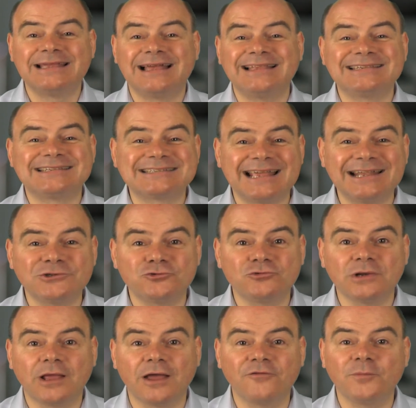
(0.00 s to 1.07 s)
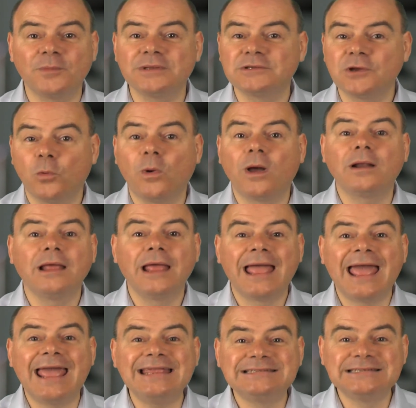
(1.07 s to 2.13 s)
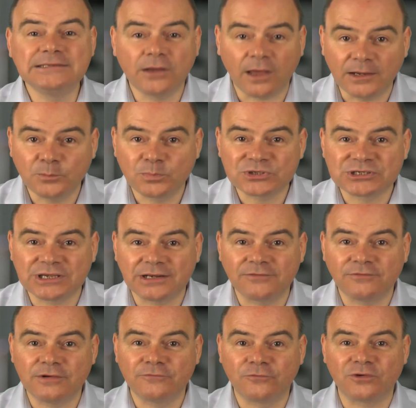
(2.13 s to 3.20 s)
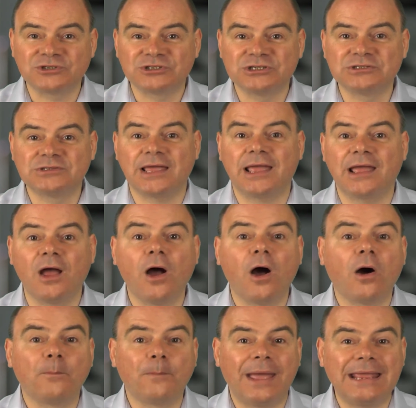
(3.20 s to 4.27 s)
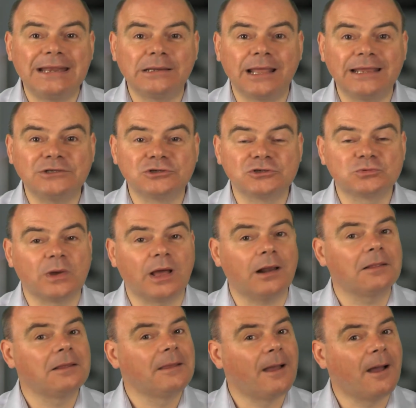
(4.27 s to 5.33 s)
And central government, well, 89% of invoices there are paid late as well.